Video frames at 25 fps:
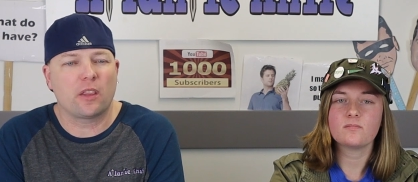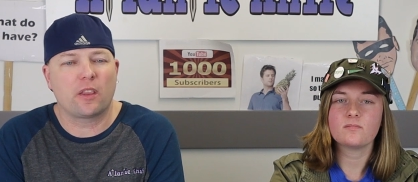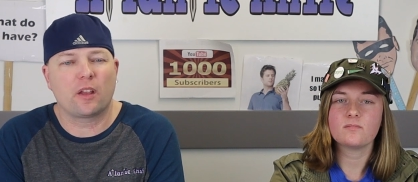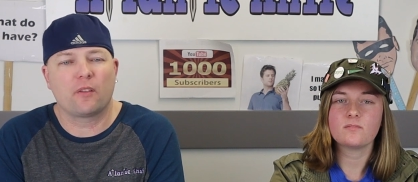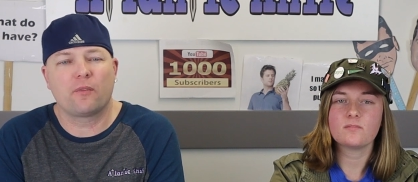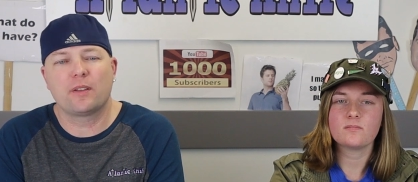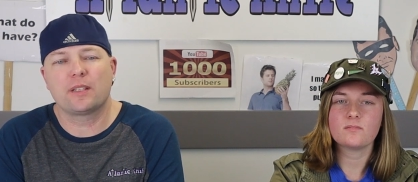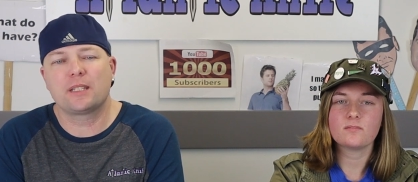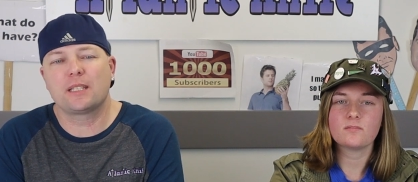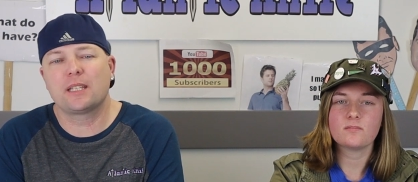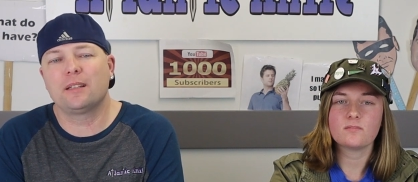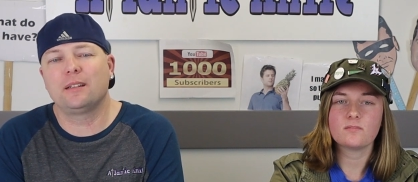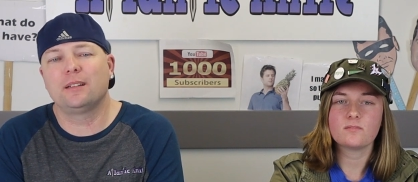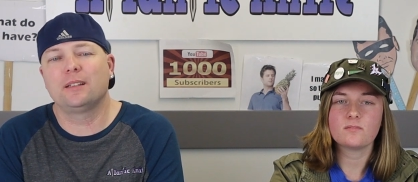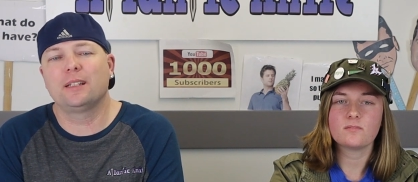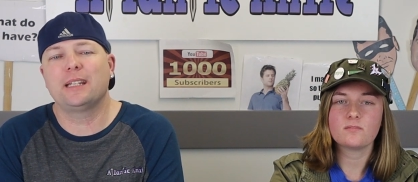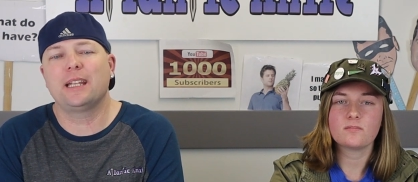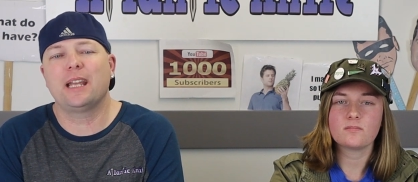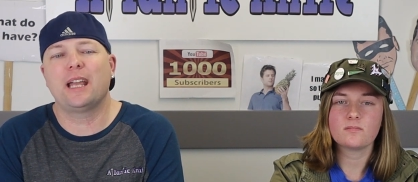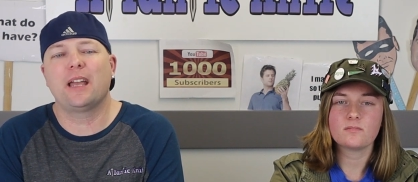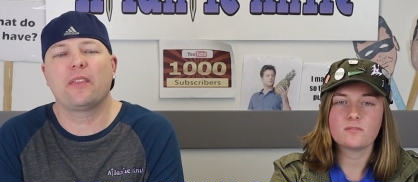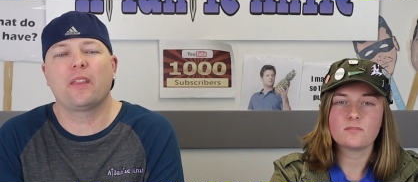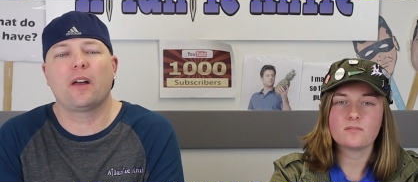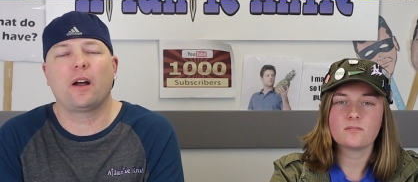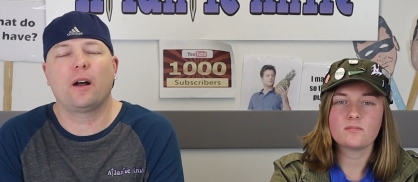Speaker 1: at their
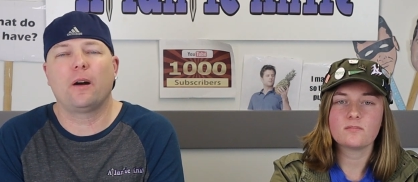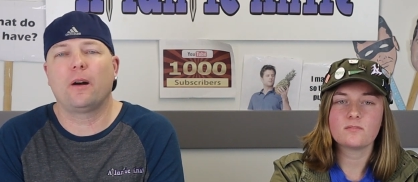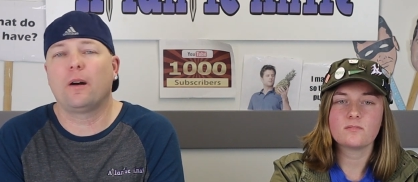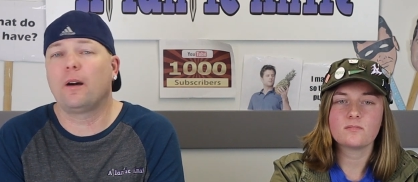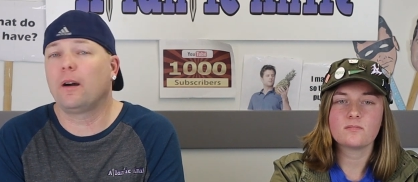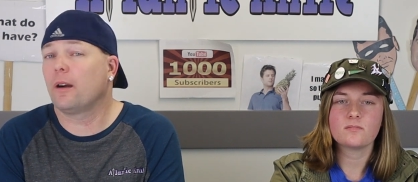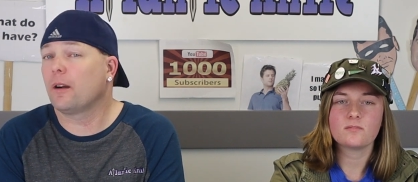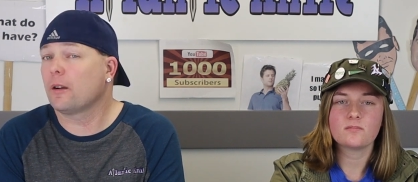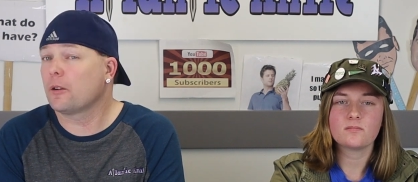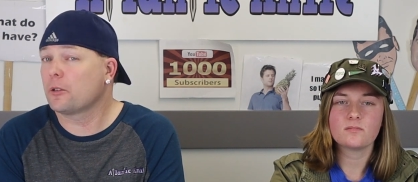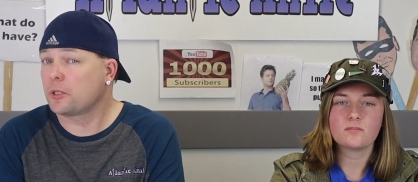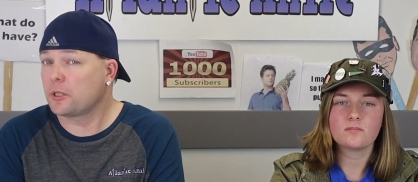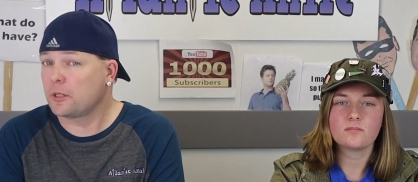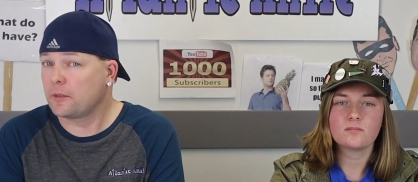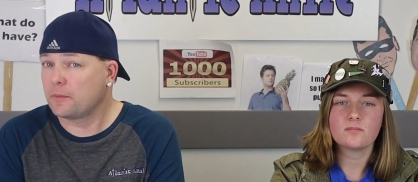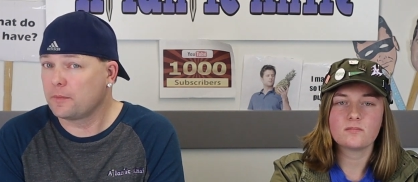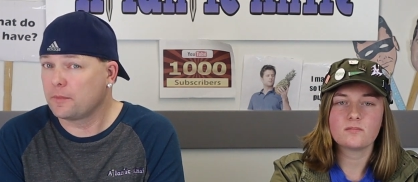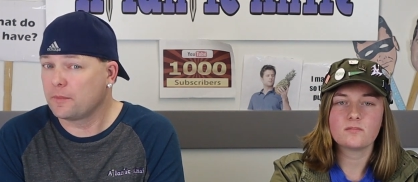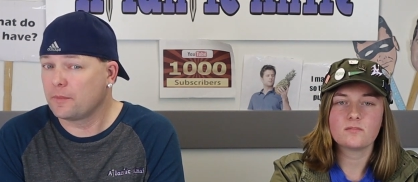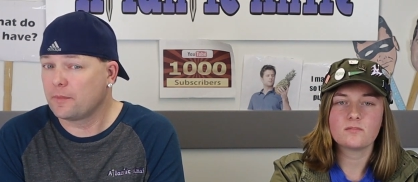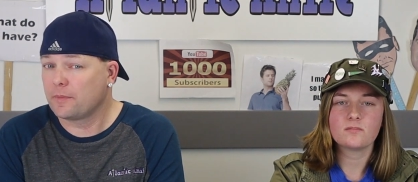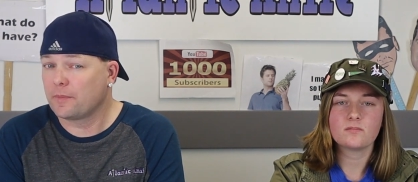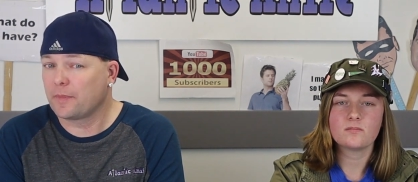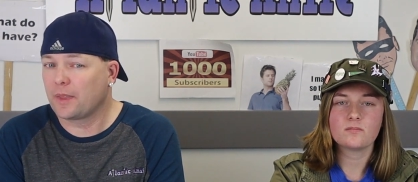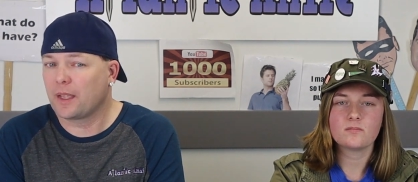facility in the heart
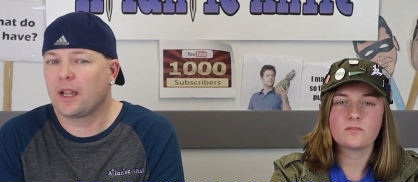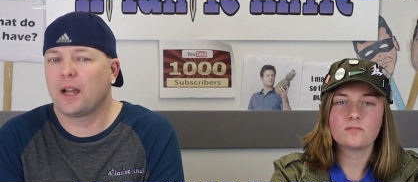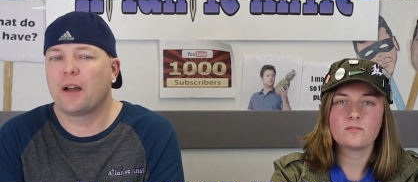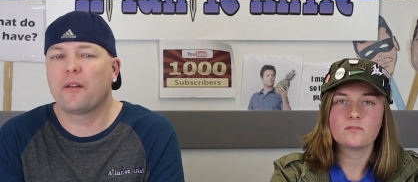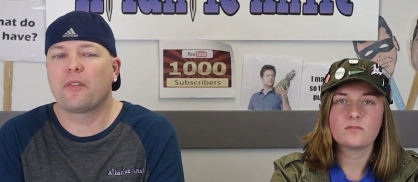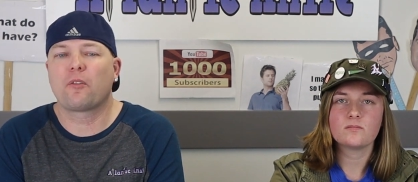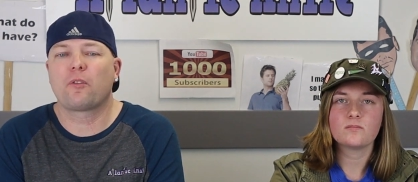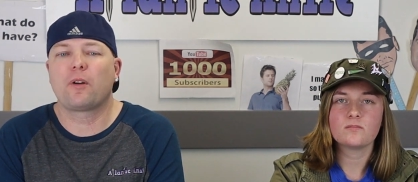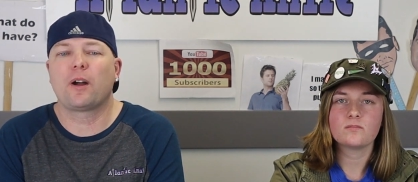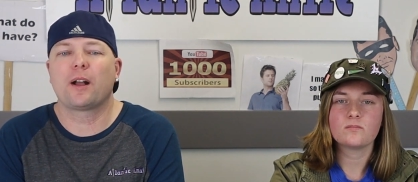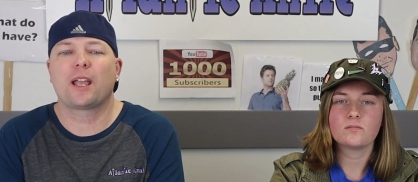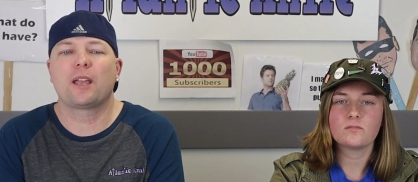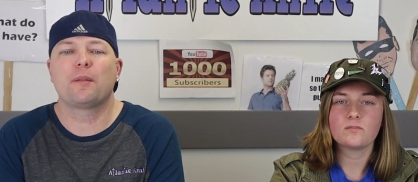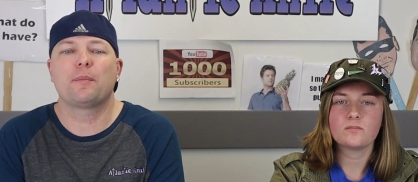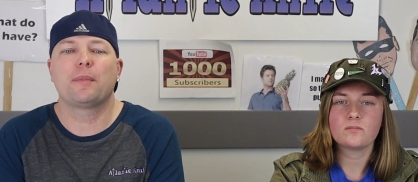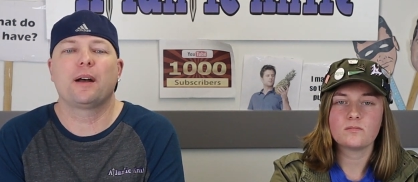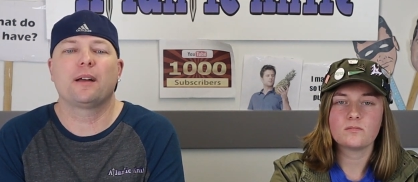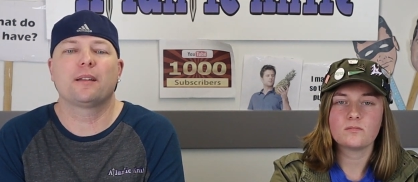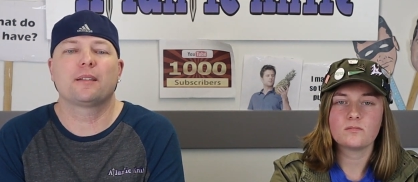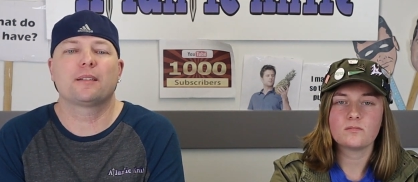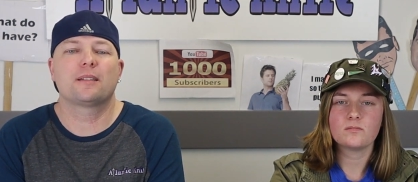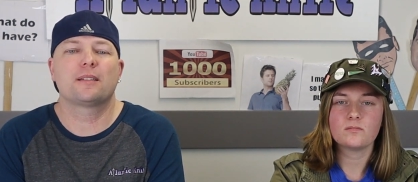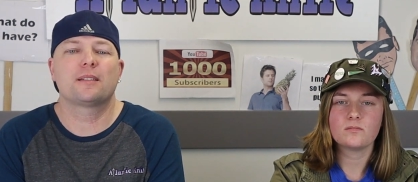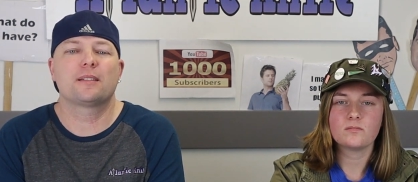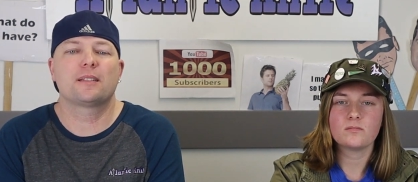of the Rocky
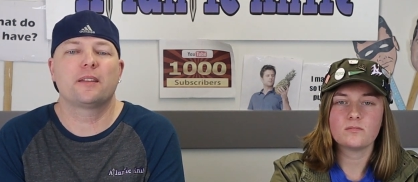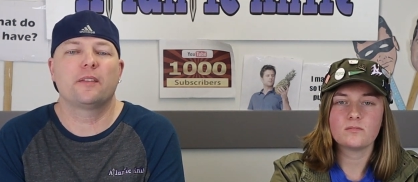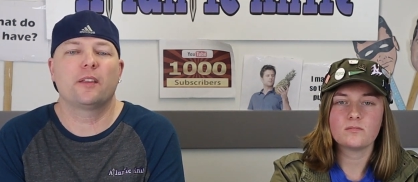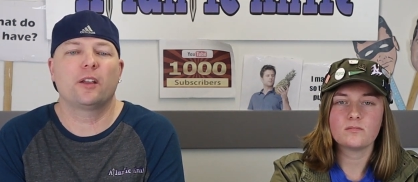Mountains.